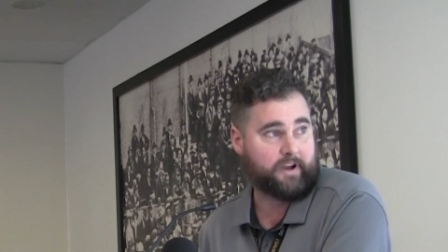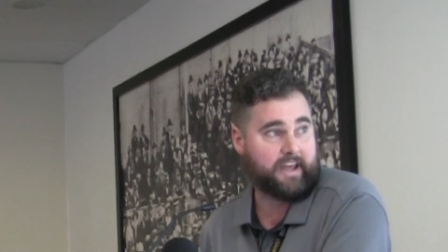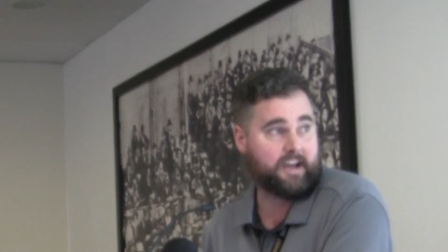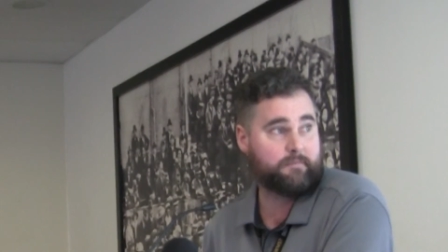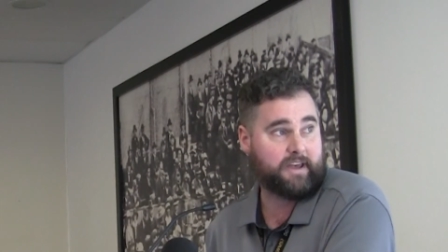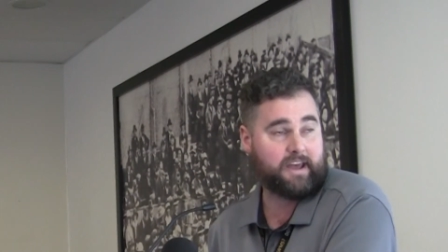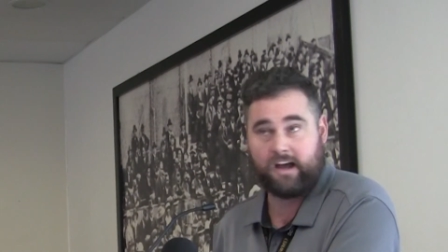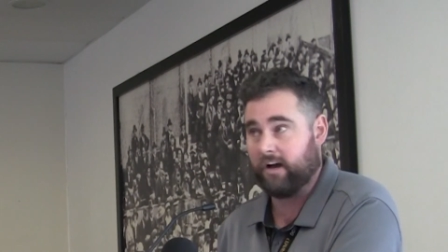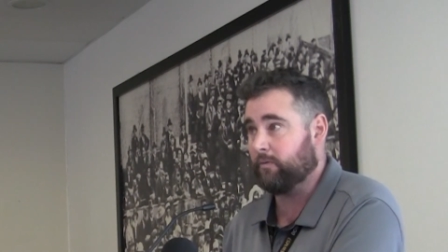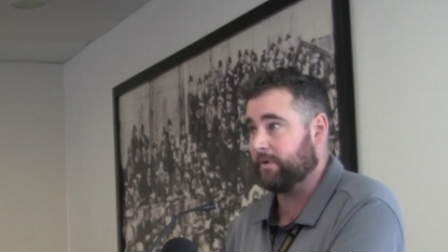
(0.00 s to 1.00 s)
Or how
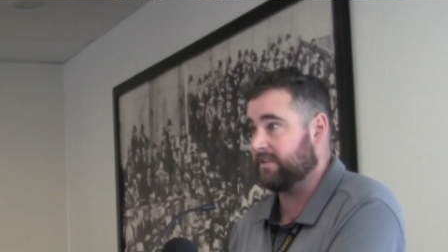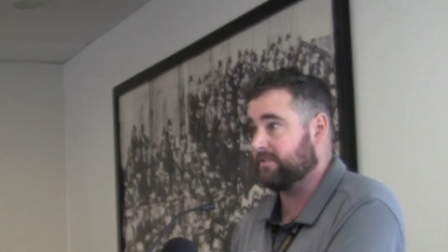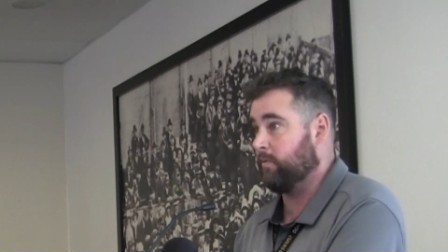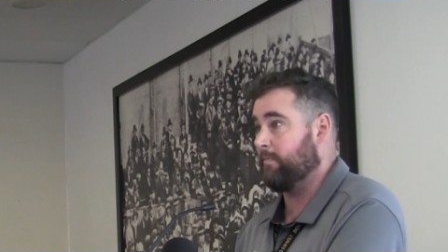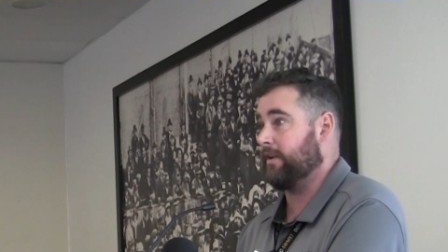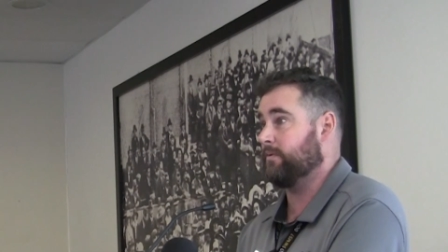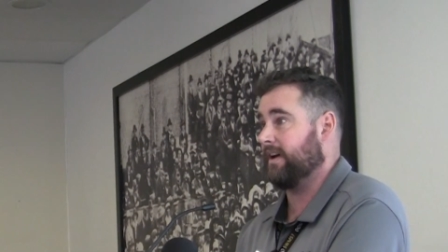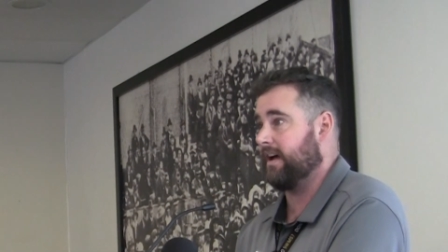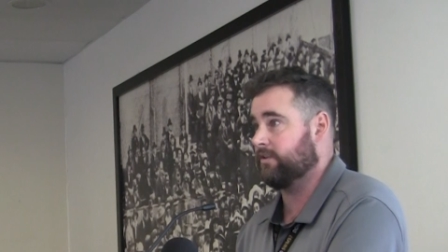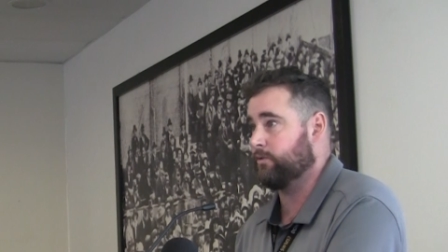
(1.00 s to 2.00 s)
about we get some more manual
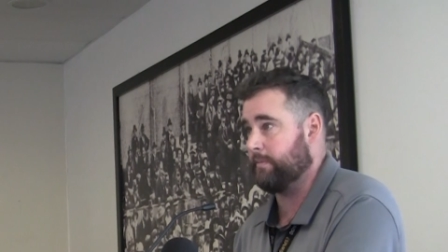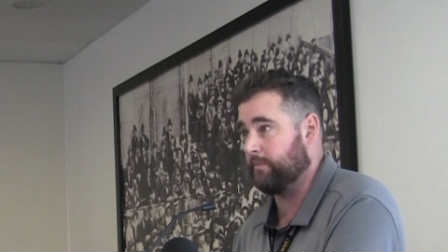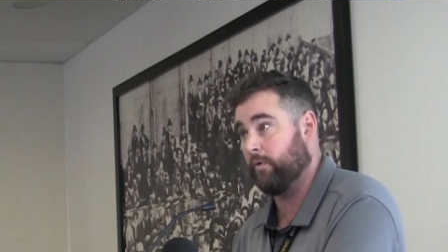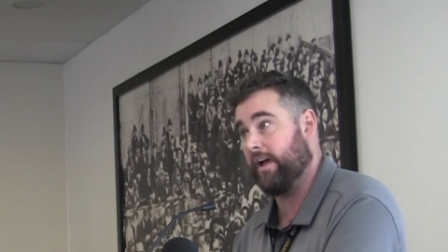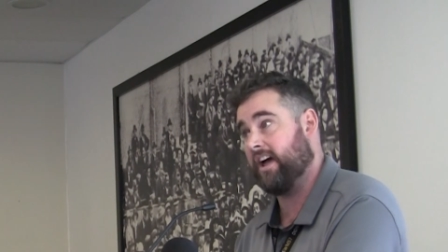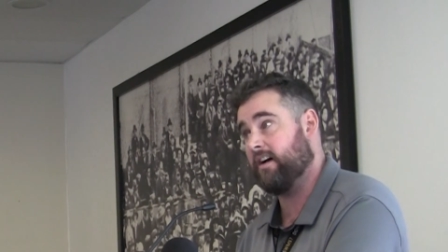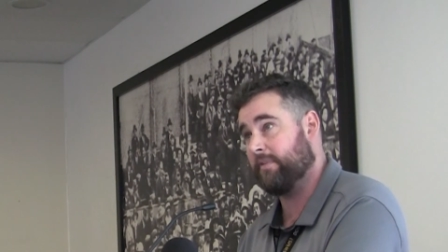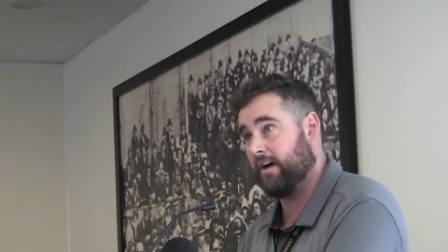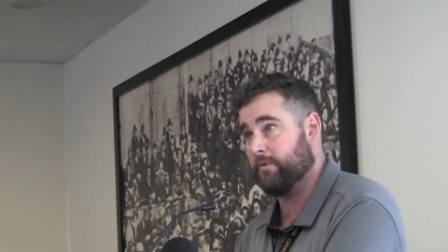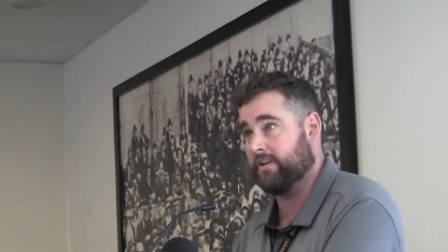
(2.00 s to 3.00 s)
task equipment? Or how
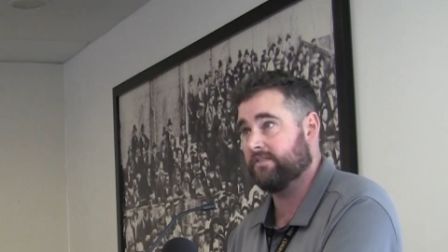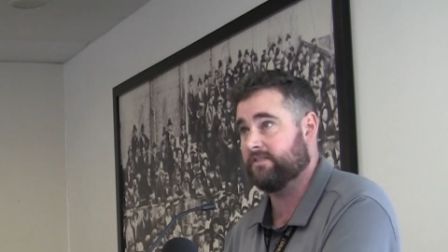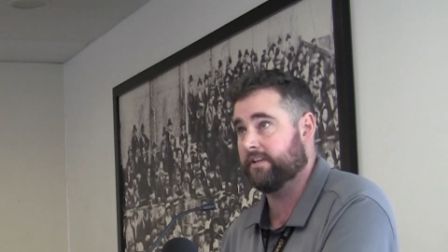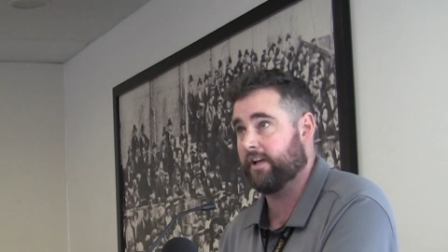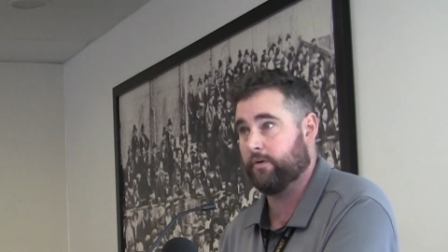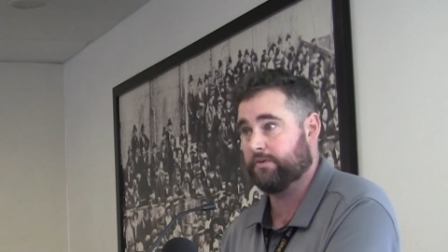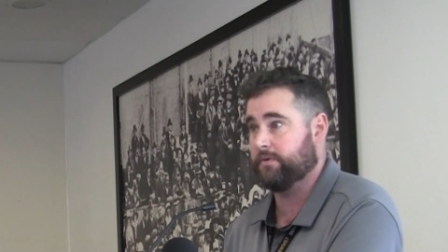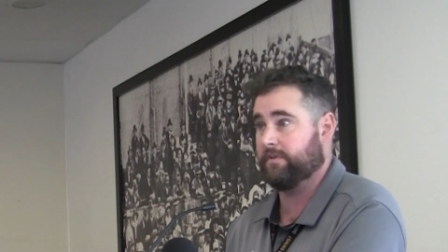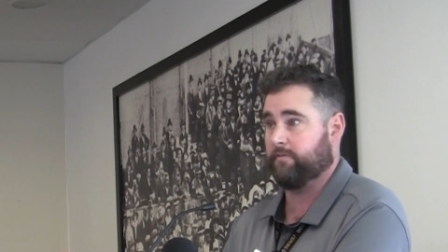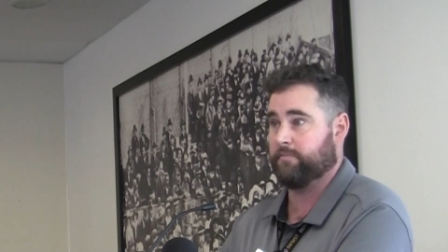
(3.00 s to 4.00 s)
about we consider going
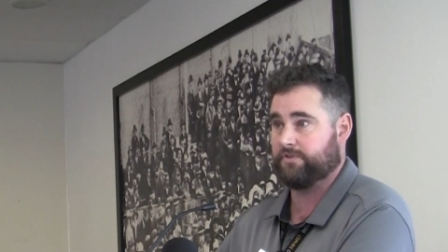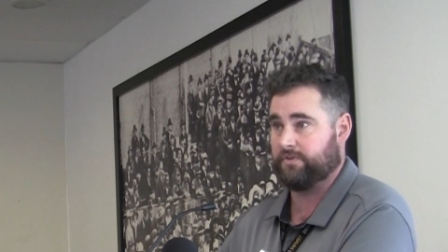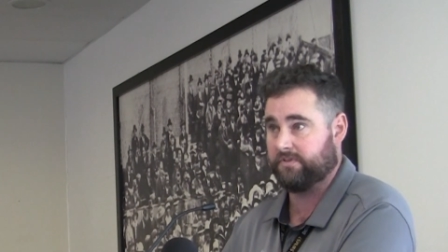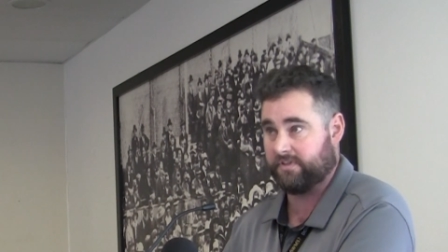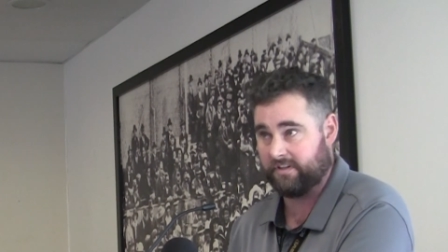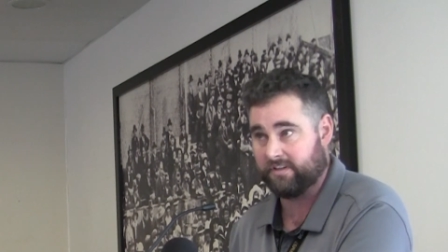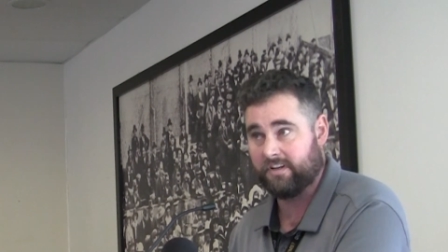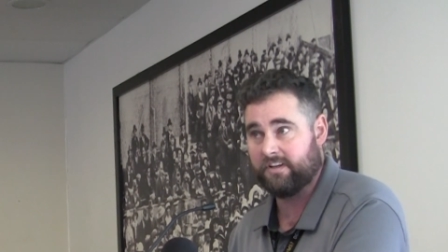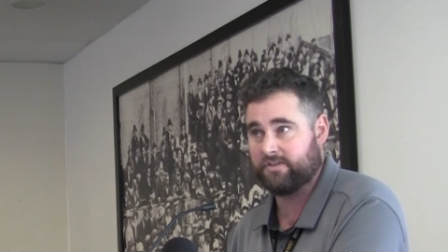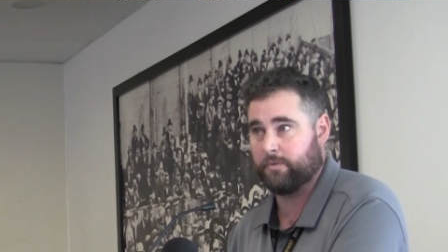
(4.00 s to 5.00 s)
to a different producer
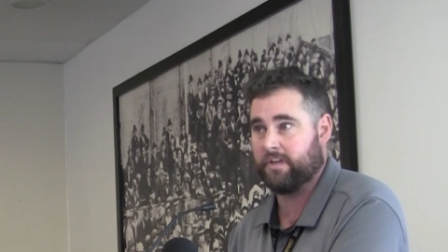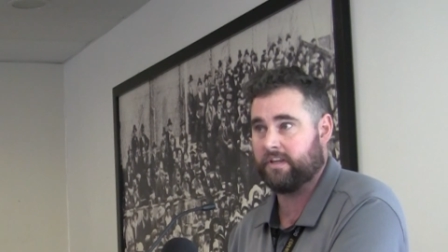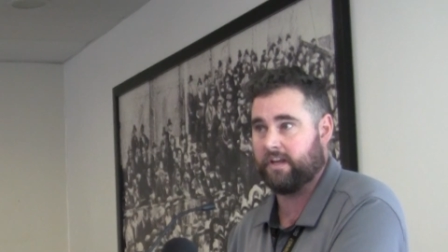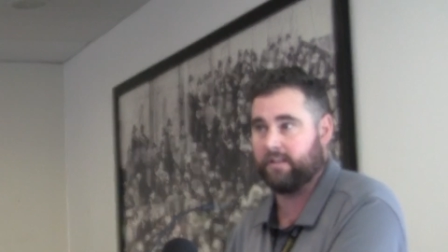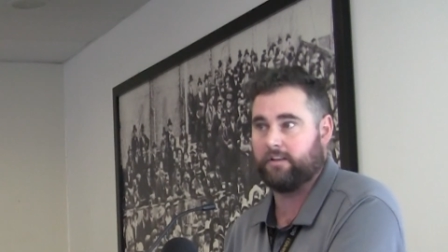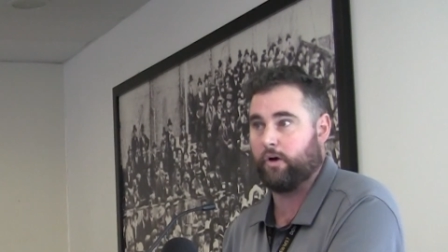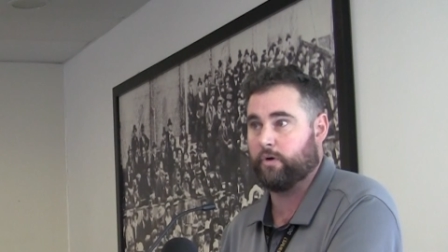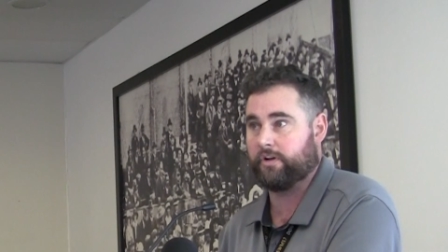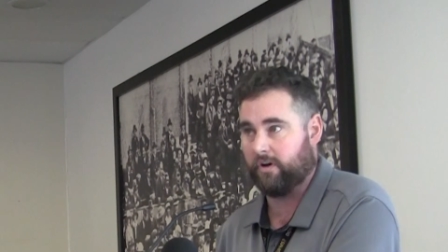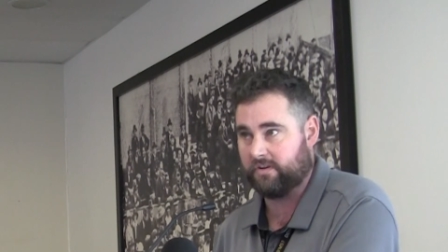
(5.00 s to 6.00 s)
so we can get
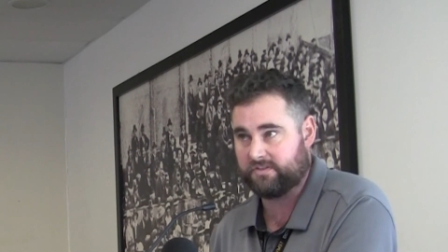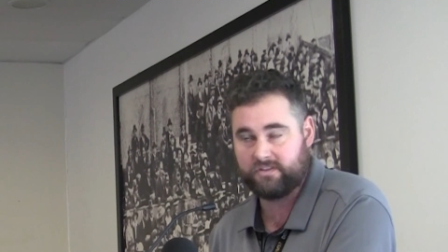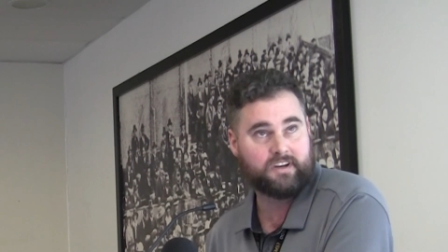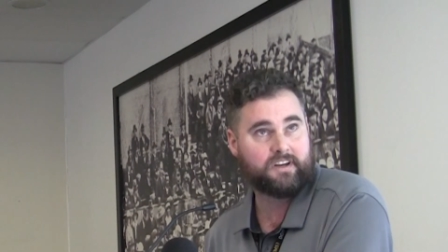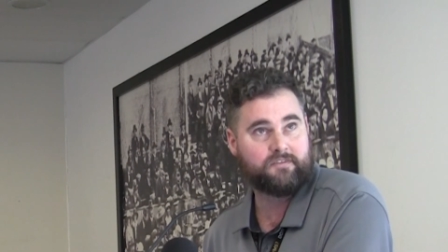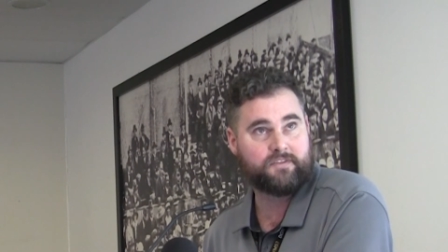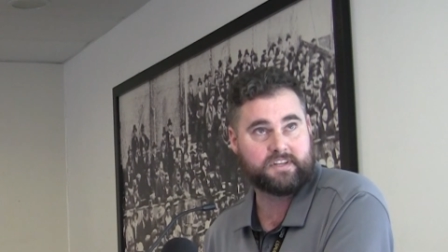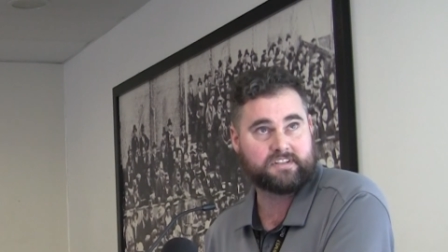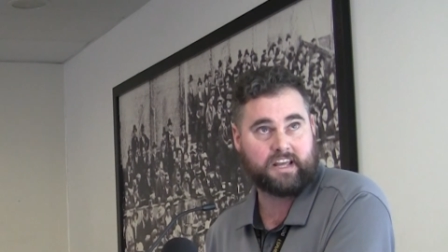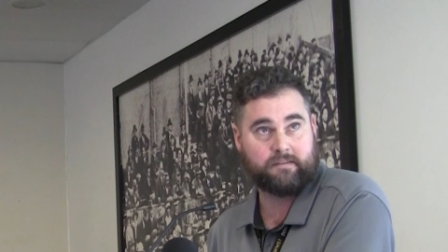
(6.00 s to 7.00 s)
lower cost for
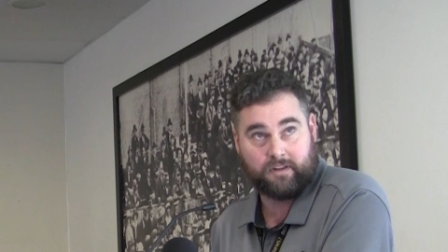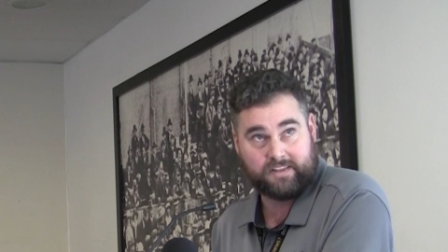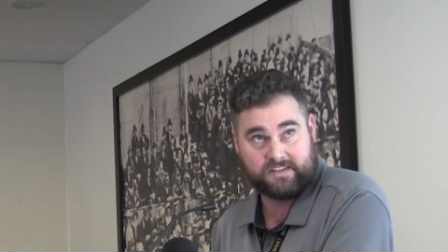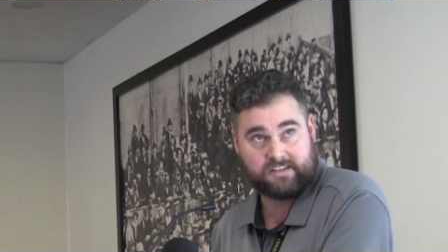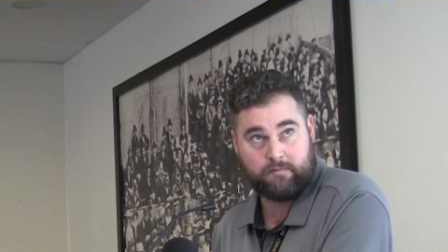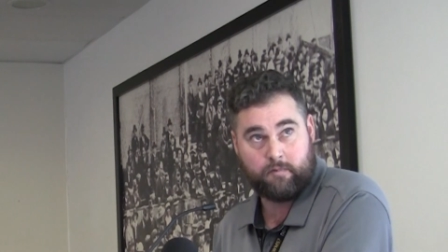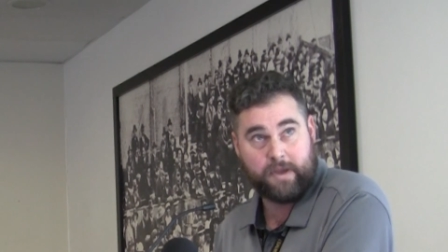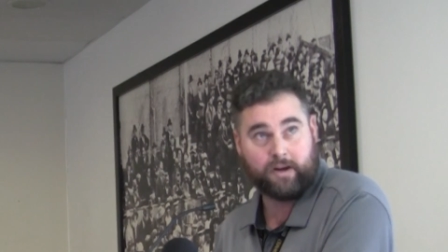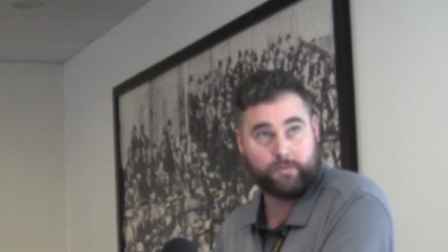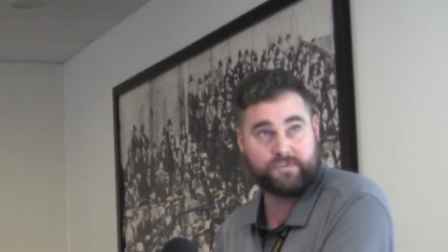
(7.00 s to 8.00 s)
the same, like the same
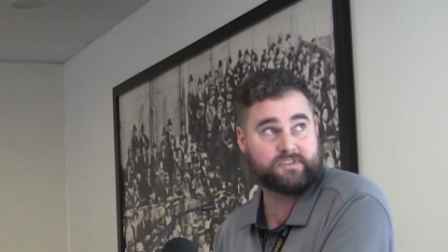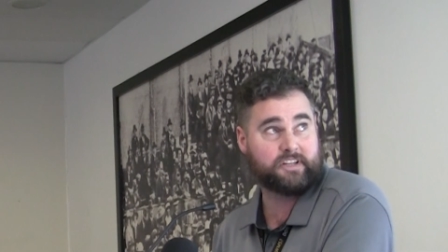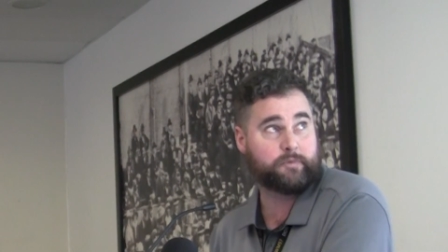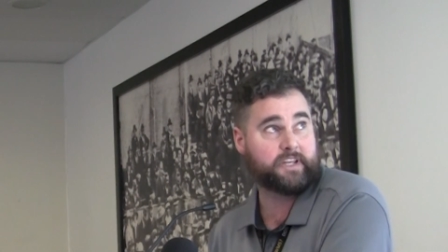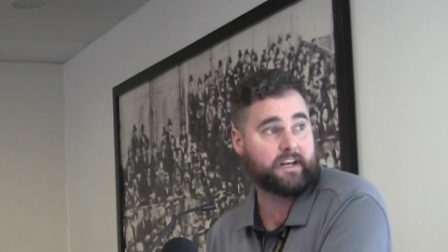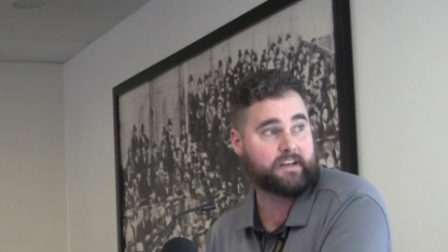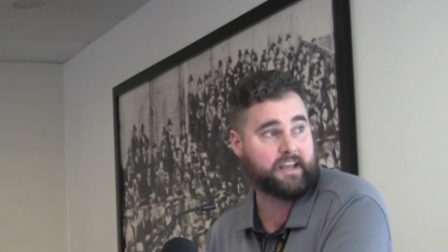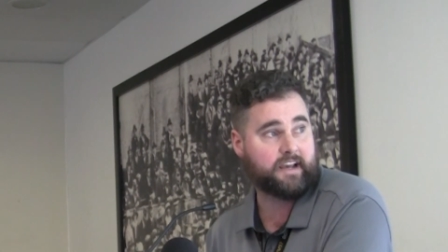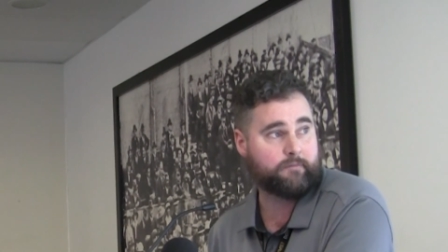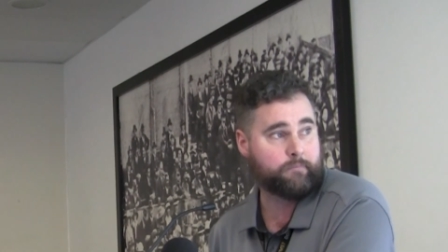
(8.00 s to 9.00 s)
amount of widgets that we're getting
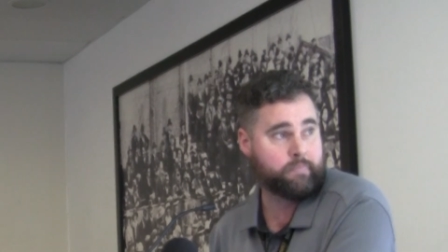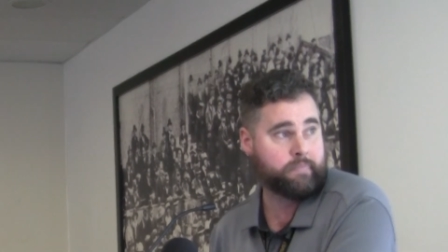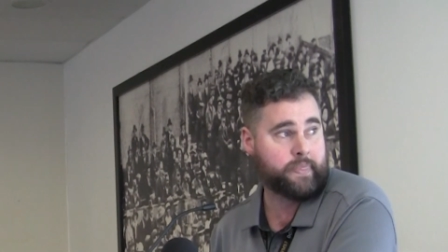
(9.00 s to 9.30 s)
now?